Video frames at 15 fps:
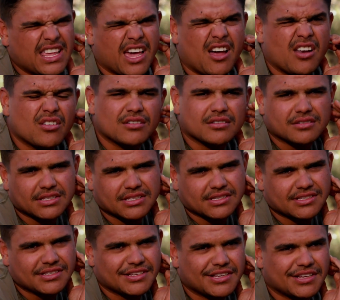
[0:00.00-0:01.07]
yeah, look,
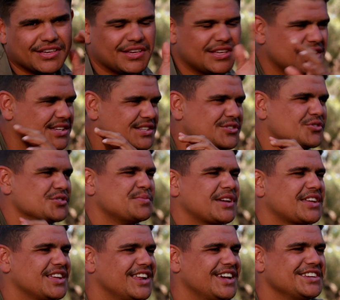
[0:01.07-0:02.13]
it's, it's all
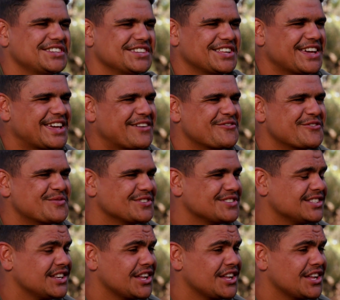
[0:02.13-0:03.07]
speculation, eh? Everyone wants to